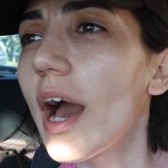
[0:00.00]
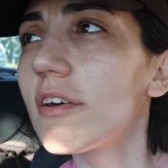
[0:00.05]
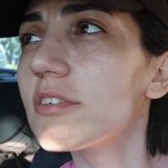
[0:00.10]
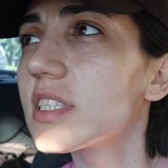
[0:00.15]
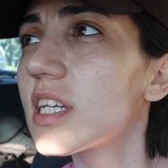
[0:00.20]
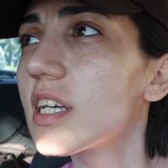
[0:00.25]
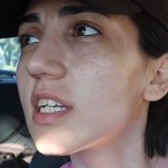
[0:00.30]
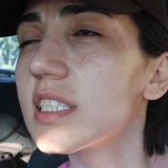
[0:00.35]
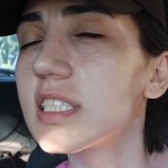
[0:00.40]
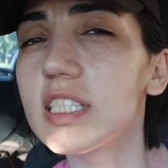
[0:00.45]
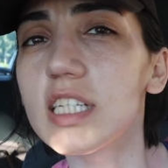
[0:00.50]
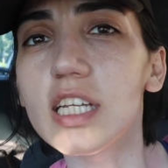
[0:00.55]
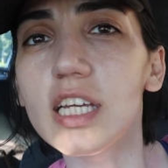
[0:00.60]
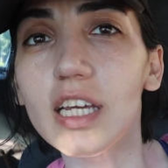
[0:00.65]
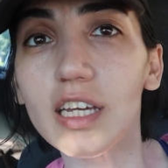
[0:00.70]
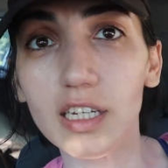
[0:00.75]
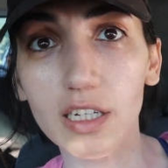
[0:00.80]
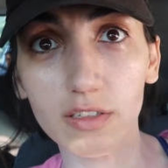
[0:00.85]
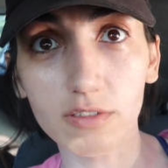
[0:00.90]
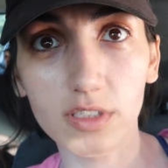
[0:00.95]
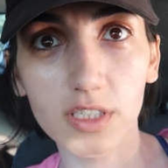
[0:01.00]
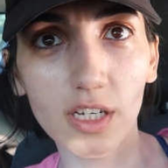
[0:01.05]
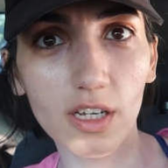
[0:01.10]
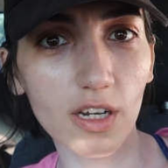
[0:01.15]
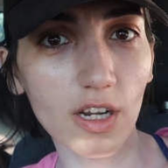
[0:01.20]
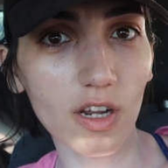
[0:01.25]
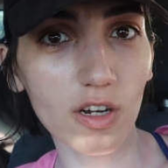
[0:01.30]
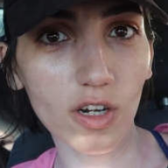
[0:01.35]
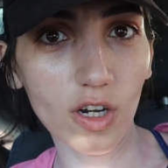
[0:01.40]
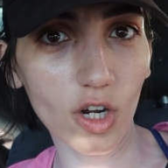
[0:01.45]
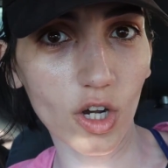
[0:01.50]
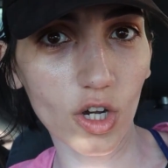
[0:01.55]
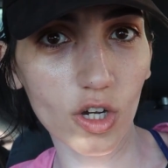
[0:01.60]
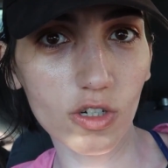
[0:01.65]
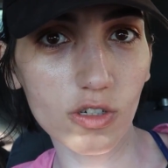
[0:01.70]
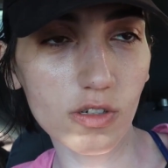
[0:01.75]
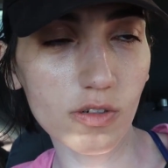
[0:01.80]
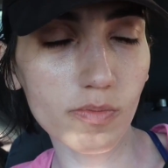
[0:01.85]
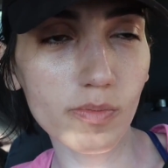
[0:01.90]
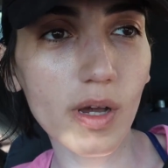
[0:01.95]
outside the city and outside our
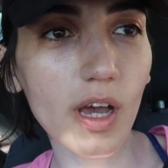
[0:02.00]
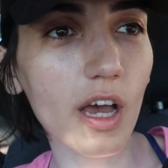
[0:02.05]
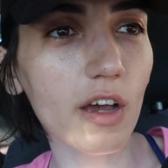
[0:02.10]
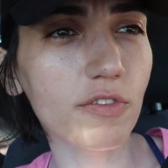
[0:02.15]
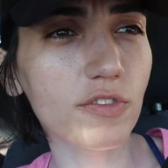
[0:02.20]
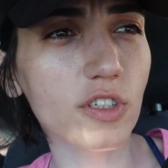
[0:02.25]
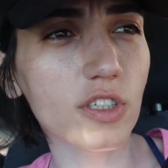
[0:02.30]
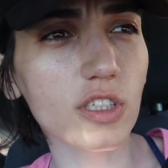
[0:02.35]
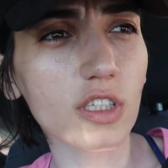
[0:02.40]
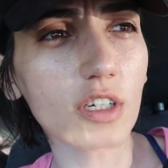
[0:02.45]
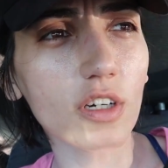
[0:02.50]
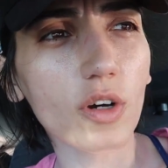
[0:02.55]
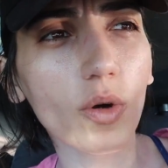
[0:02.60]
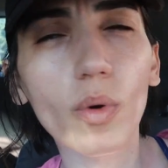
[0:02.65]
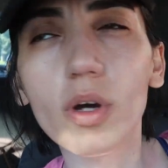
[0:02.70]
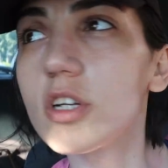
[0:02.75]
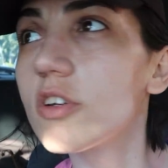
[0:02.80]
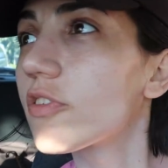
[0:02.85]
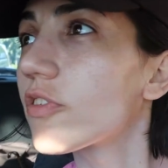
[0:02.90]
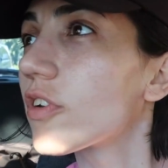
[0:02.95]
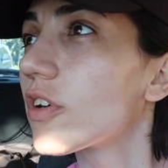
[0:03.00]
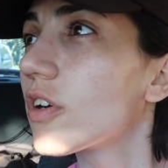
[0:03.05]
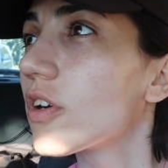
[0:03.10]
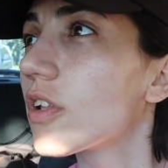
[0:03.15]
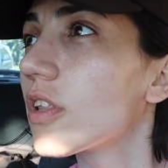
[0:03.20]
home after the wonderful